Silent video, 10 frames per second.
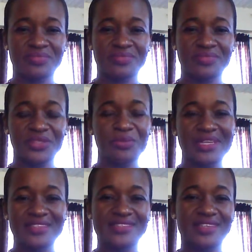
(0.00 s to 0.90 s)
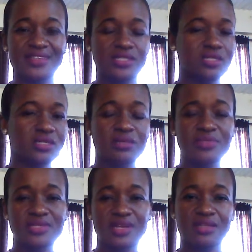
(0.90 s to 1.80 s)
you might say
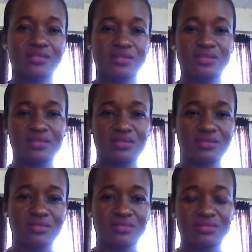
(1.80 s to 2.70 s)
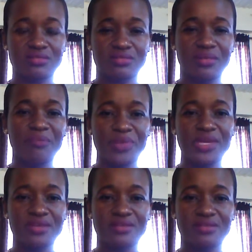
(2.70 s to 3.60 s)
circumstances
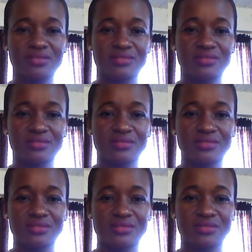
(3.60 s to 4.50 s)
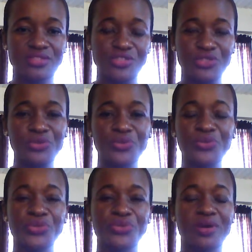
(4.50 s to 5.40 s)
make you who
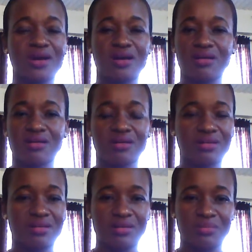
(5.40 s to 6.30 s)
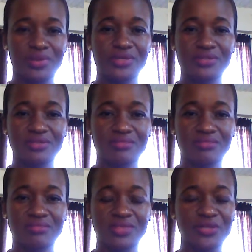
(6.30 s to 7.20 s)
you are, but
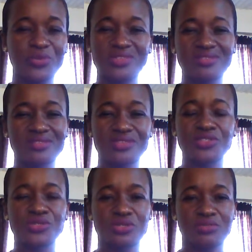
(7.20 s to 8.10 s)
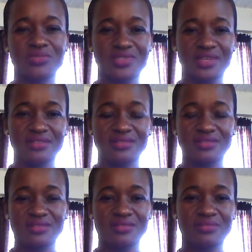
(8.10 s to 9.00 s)
it wasn't the
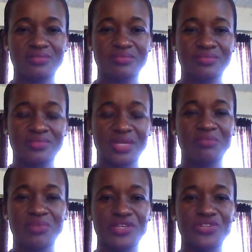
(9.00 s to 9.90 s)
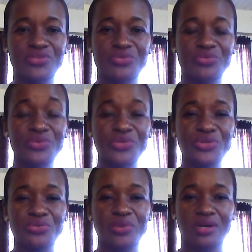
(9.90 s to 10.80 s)
circumstance that made you who
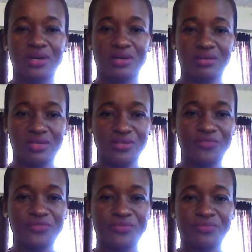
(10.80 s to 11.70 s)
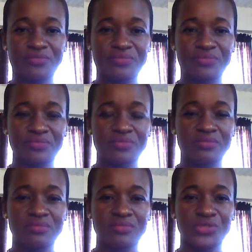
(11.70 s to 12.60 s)
you are if
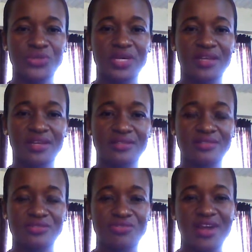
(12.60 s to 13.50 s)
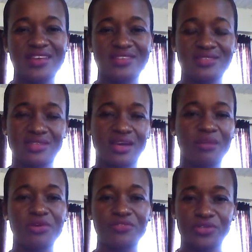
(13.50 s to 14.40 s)
you cannot rise
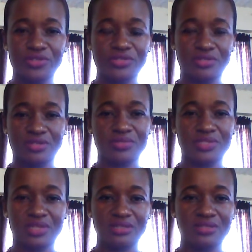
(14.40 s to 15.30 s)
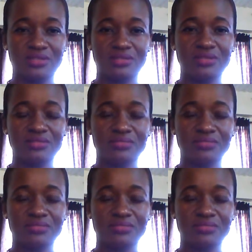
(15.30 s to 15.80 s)
above your circumstances.